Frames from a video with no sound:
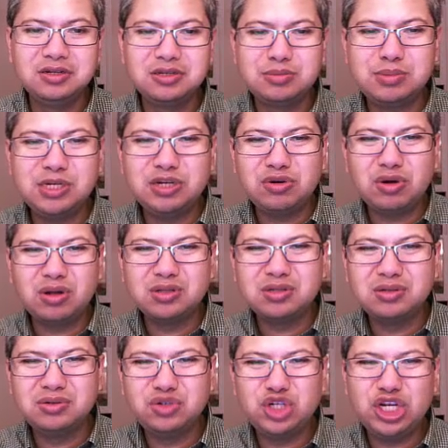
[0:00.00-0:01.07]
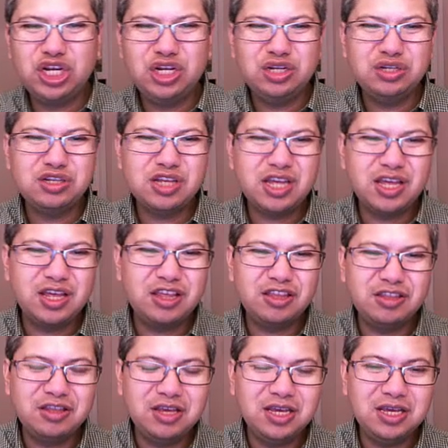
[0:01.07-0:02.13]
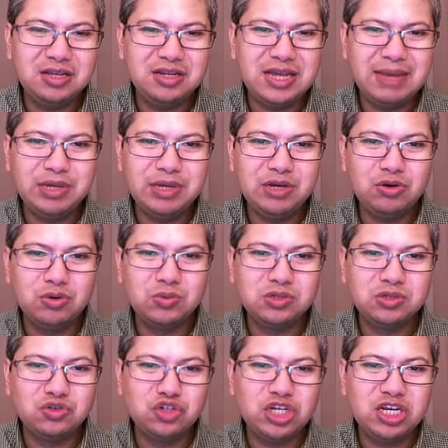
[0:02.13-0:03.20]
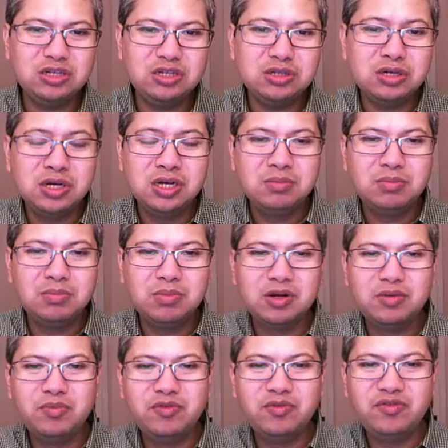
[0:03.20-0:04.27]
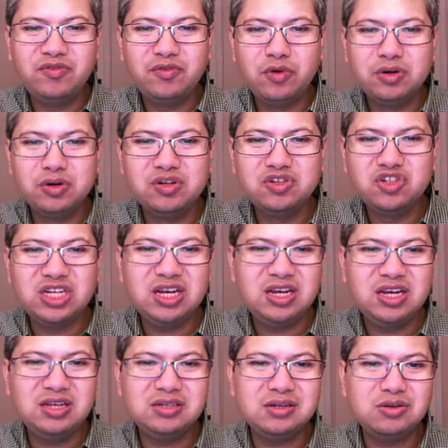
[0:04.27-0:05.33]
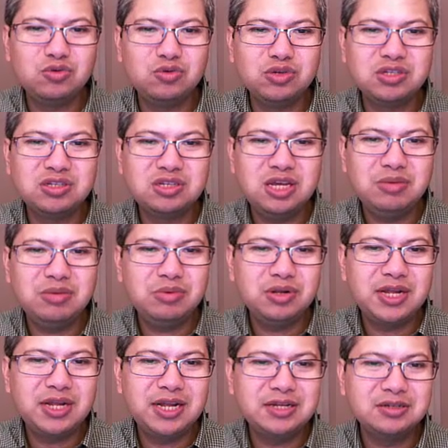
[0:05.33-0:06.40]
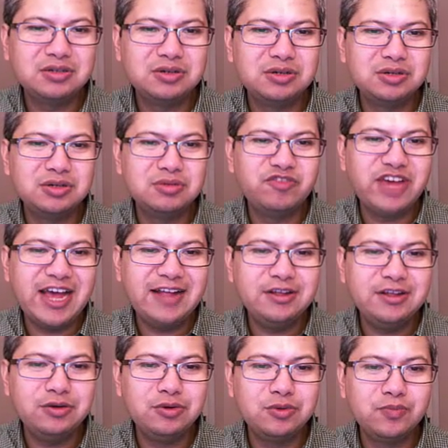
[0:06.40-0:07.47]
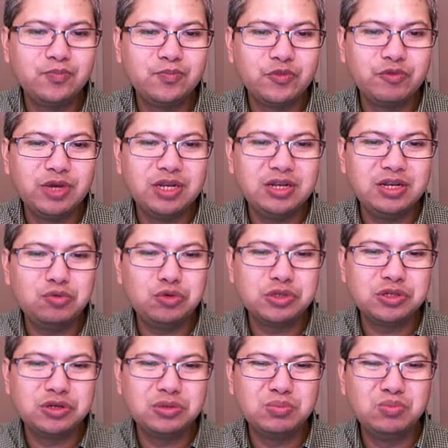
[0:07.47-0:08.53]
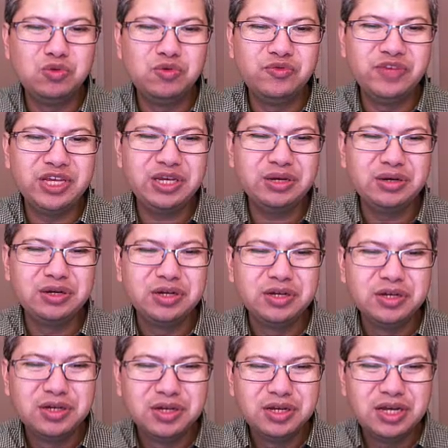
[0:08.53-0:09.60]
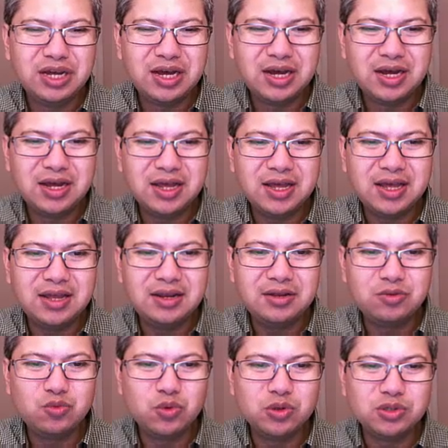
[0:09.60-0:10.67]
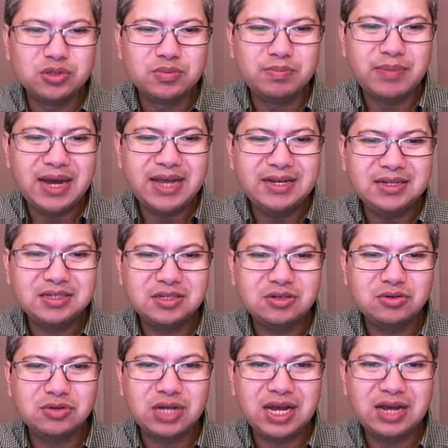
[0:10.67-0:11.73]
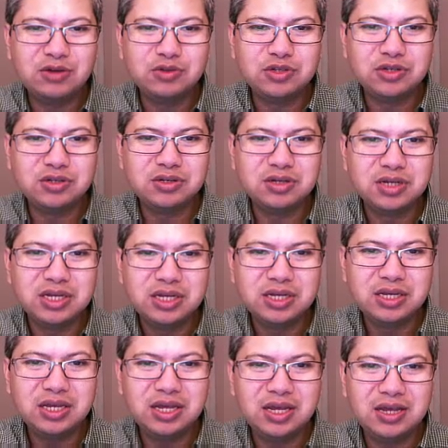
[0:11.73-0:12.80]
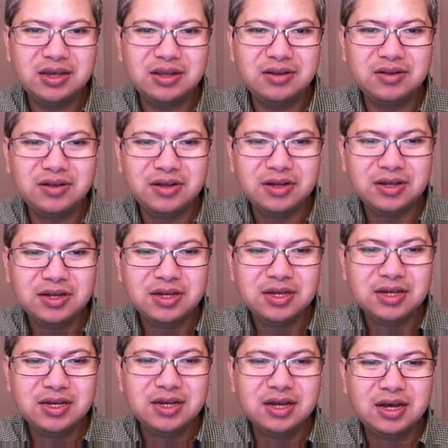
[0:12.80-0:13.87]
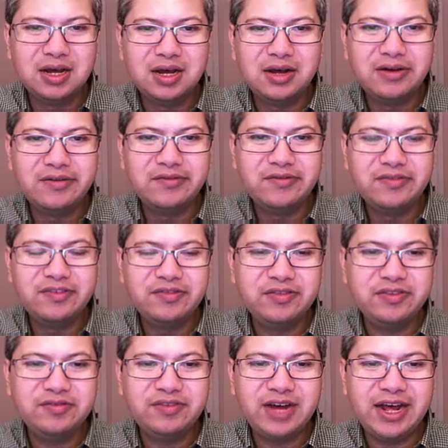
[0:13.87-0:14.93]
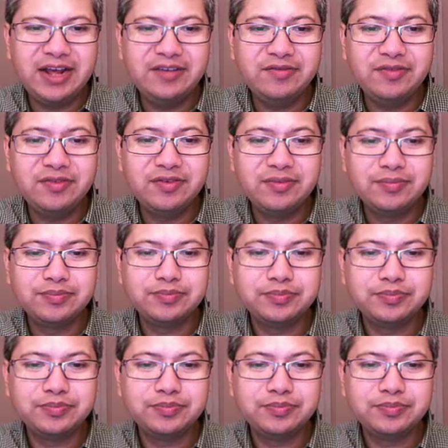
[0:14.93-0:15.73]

the spring constant changed and the damping coefficient changed, but before it changed, it was stable at a certain value when it was not moving, and it was minus 2055.